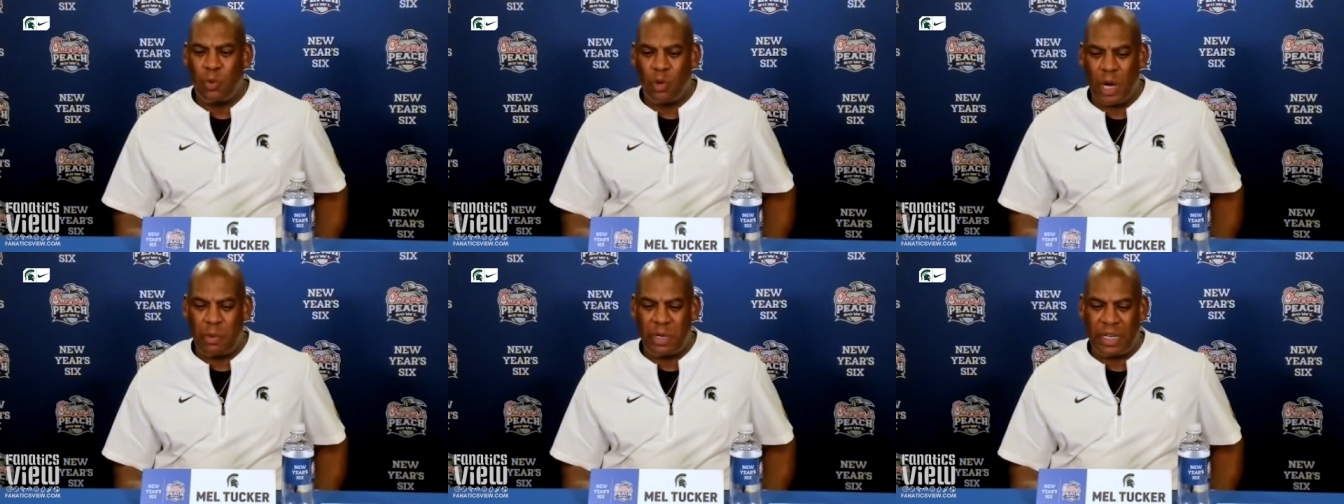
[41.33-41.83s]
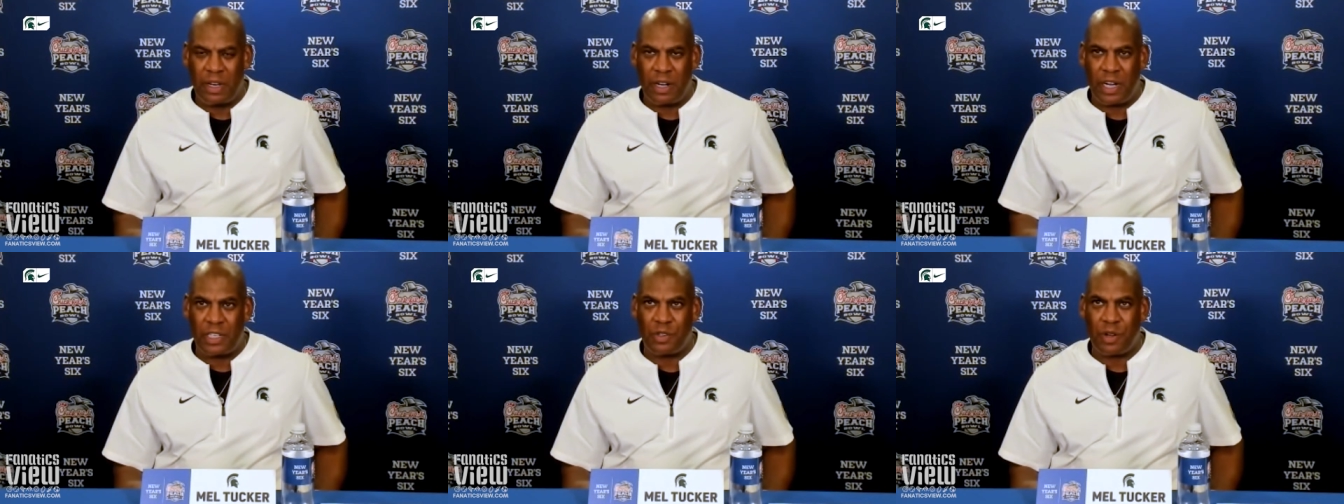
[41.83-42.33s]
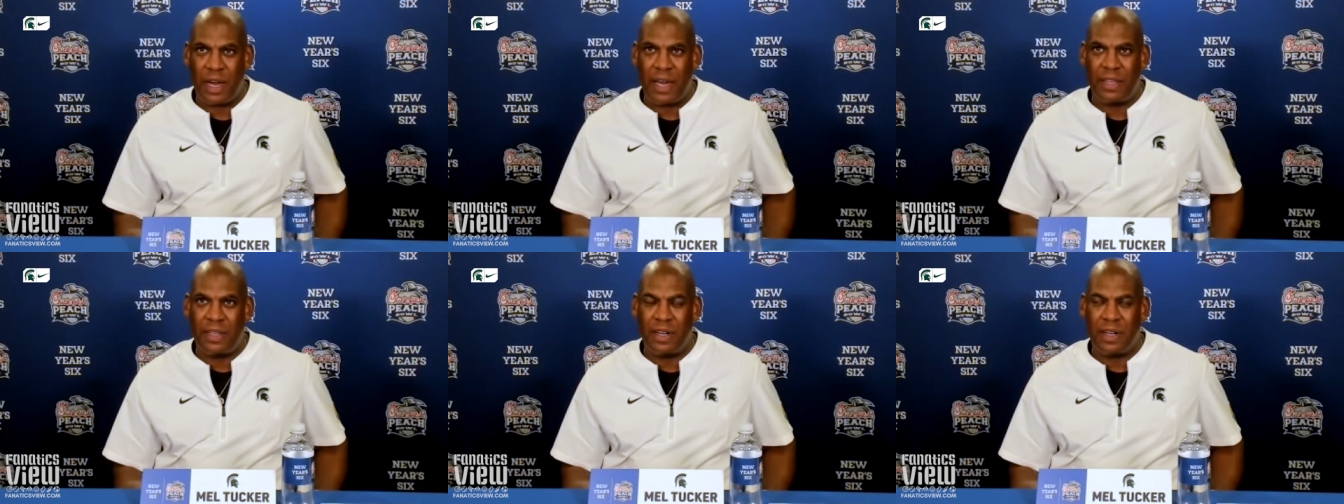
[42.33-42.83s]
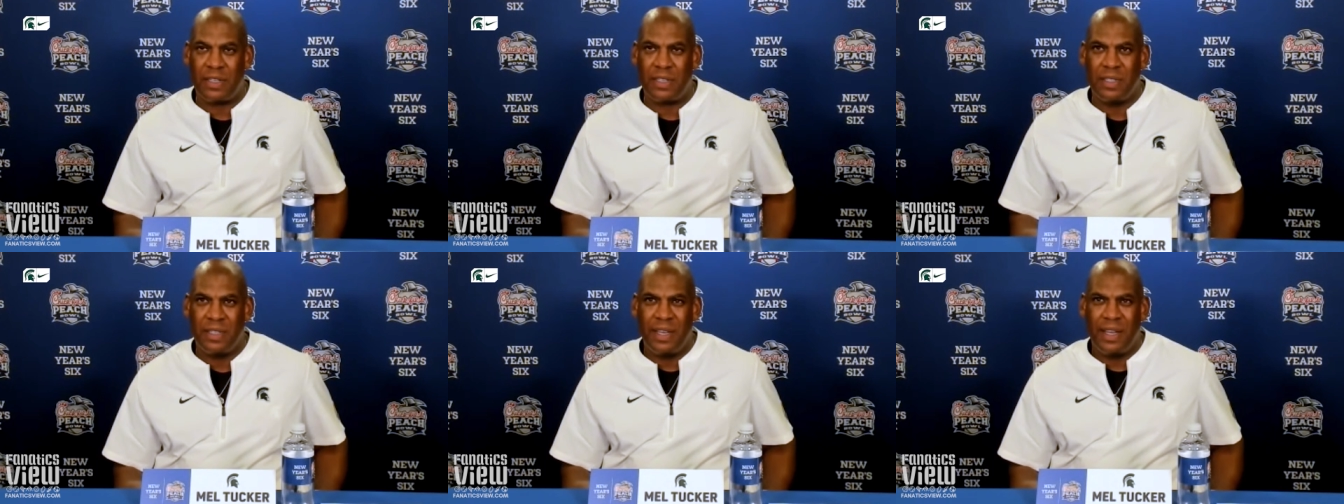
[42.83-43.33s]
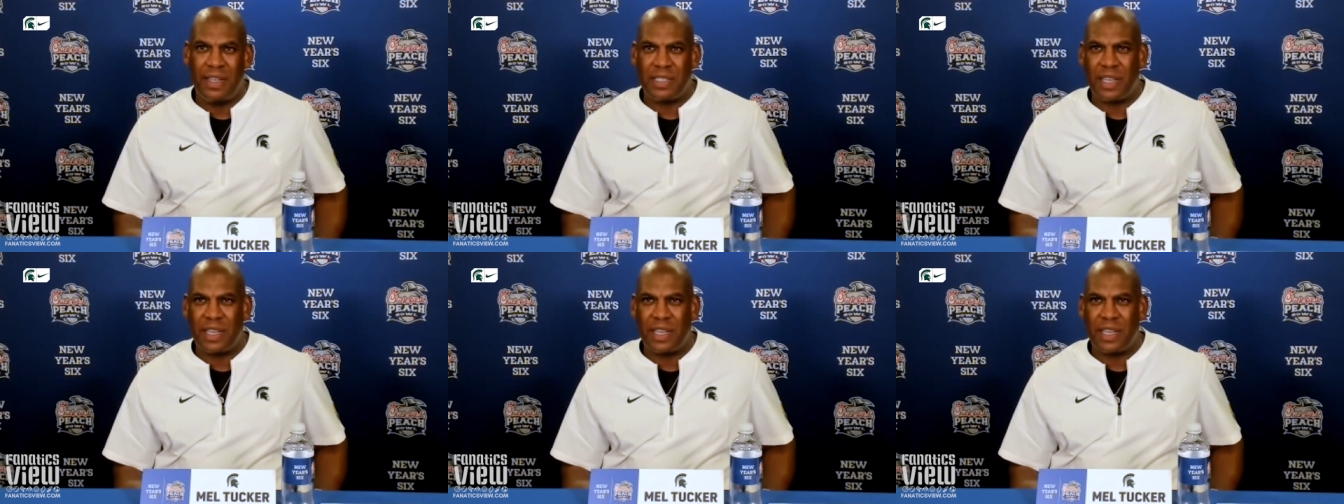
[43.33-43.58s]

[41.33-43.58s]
we are able to hit our stride there in the